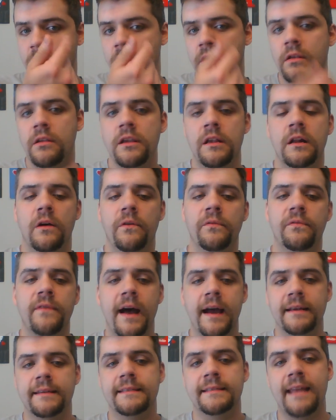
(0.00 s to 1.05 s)
you know,
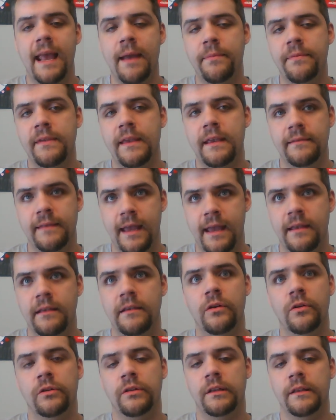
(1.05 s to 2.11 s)
fox snap thing that, you
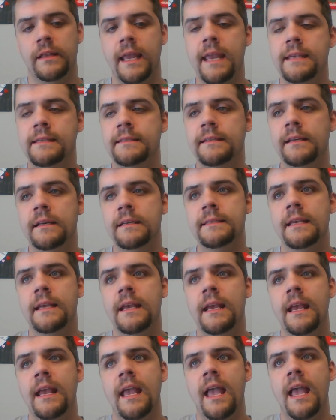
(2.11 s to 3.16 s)
know, clearly Ace does.
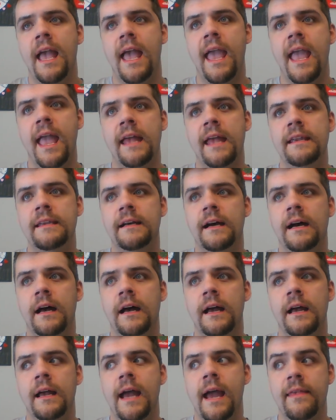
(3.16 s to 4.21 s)
And
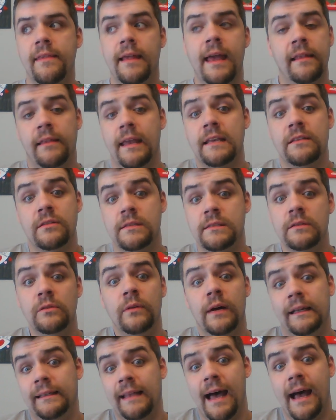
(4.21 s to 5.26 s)
I like the suit
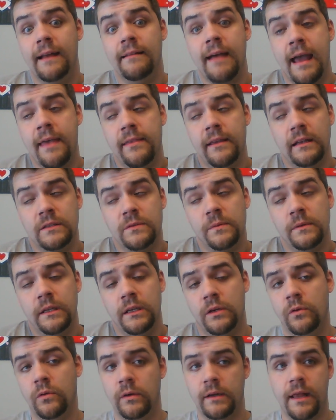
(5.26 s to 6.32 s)
a lot. I think it's really
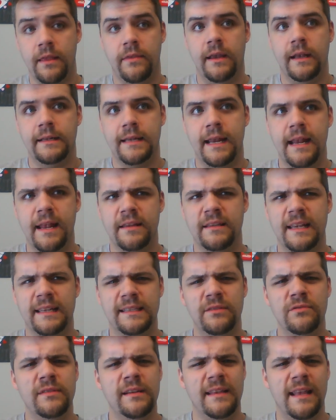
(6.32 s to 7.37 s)
cool. And I think it's
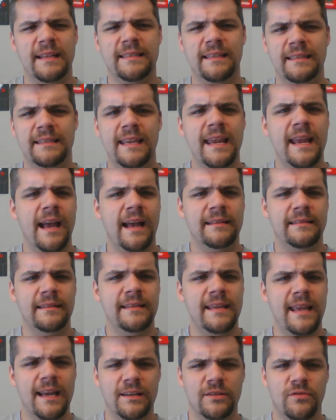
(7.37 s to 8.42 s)
interesting that it's a
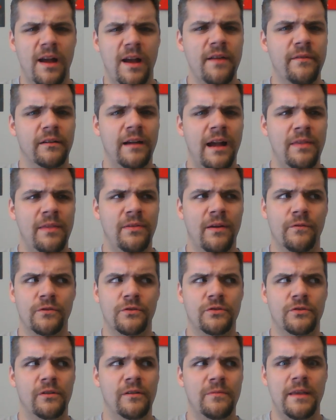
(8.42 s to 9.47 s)
DX driver. I thought for
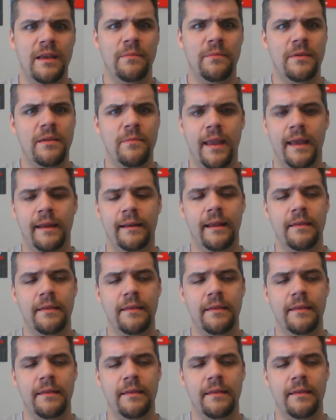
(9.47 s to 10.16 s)
sure it'd be a P Bandai